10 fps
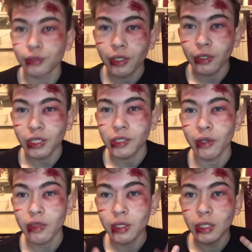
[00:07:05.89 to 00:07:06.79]
Okay, so
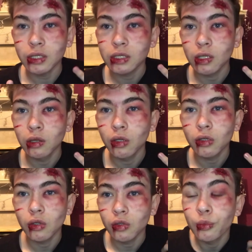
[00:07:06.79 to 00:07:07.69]
I think that's the
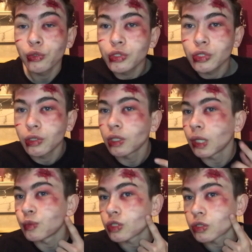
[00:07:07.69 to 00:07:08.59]
look almost done.
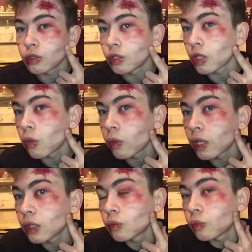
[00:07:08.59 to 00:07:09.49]
I'm just going to go
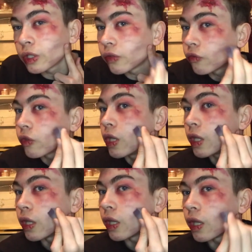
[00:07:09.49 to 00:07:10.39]
in with
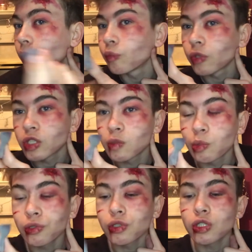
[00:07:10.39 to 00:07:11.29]
a
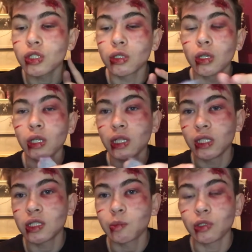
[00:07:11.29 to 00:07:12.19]
sponge, a
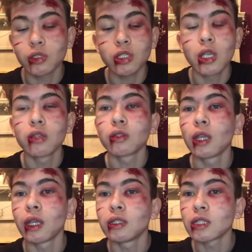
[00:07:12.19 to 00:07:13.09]
clean sponge,
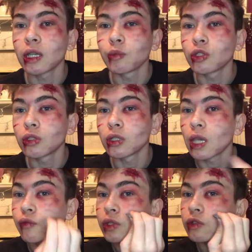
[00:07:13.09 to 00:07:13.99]
and I'm going to
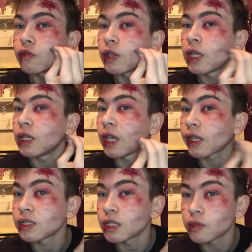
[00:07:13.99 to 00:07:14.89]
get rid of any
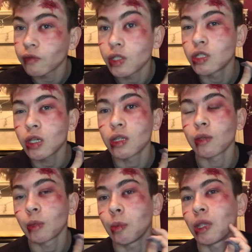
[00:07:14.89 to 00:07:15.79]
excess of the dirt
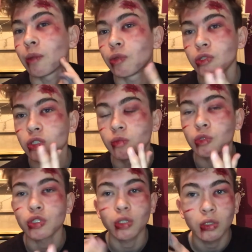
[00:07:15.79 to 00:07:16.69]
that maybe I put too
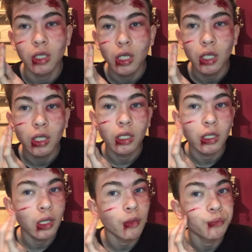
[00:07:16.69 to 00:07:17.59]
much on.
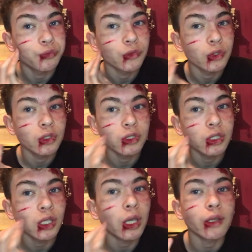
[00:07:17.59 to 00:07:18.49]

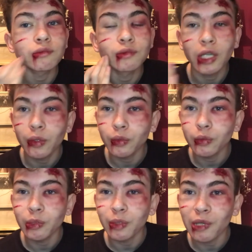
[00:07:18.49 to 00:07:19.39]
So yeah, I
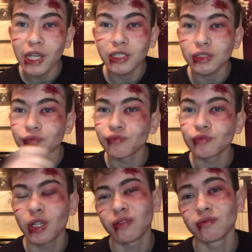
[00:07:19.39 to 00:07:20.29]
will be back.
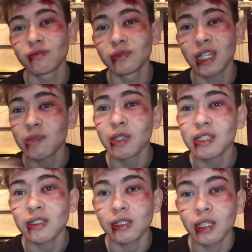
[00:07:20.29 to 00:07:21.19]
Well, that's
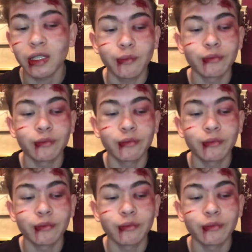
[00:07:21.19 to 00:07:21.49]
basically it.